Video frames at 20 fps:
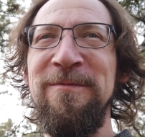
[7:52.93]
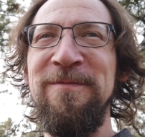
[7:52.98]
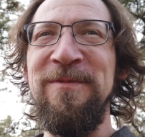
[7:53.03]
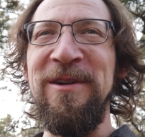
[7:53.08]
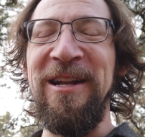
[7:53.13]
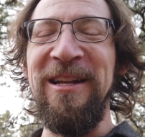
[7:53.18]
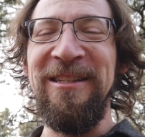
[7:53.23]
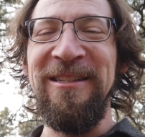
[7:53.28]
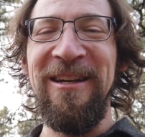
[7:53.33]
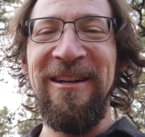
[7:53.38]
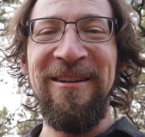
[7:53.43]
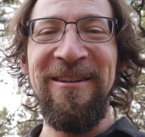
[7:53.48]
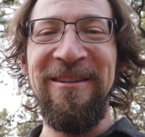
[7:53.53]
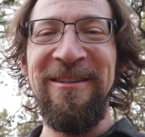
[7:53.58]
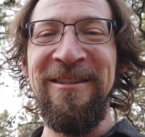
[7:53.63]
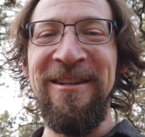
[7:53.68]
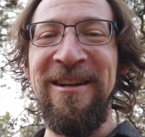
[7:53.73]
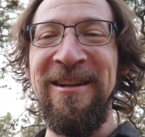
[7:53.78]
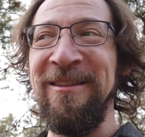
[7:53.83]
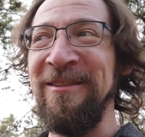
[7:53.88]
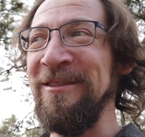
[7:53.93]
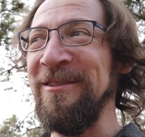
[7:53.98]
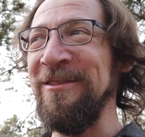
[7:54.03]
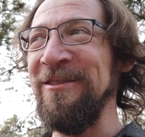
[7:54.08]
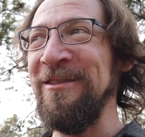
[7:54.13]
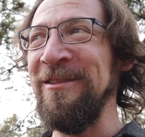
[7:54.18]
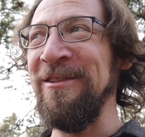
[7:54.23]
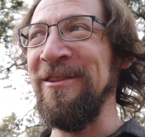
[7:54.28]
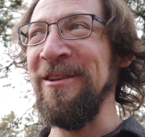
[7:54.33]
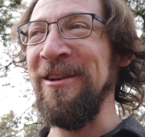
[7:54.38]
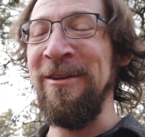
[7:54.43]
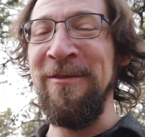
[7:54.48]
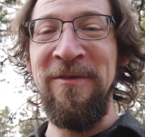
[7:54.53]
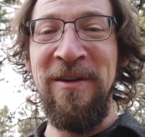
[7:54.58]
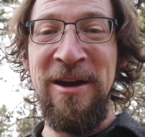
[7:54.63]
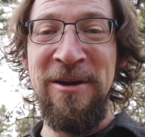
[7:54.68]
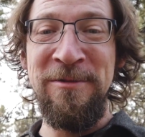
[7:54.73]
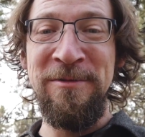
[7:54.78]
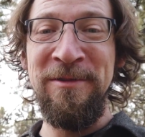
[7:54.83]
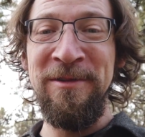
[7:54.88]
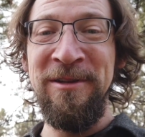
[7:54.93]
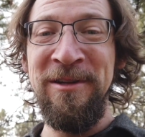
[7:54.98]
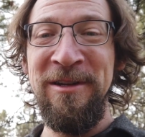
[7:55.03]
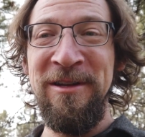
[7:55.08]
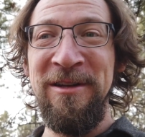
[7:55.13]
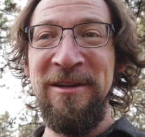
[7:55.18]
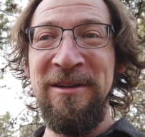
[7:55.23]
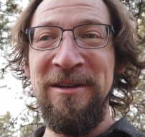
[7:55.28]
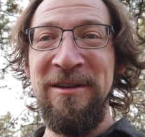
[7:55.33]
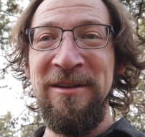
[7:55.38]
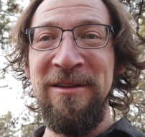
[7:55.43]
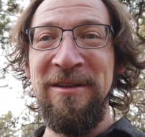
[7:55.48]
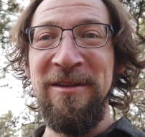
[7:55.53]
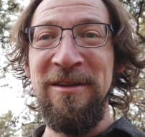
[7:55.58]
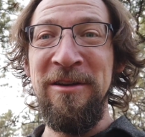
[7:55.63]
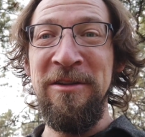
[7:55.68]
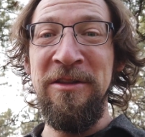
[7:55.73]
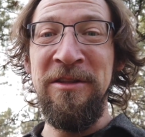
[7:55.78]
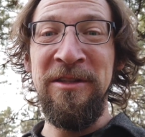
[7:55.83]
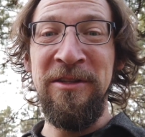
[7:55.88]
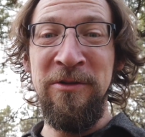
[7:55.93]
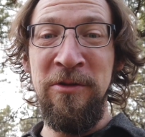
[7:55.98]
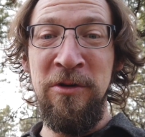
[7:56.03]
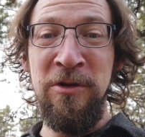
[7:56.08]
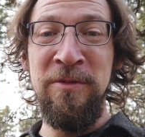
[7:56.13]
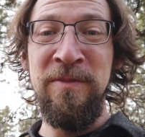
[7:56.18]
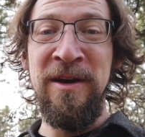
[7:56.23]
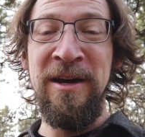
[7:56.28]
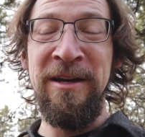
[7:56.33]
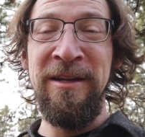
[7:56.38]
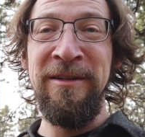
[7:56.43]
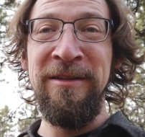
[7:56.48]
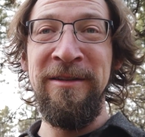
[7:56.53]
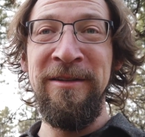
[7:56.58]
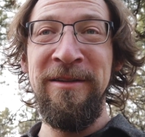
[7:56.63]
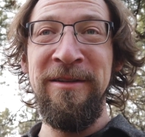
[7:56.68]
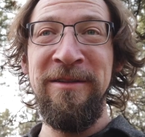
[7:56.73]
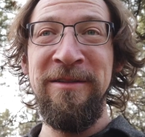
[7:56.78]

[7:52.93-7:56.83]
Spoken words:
but it's not going to change that, like I found this gold mine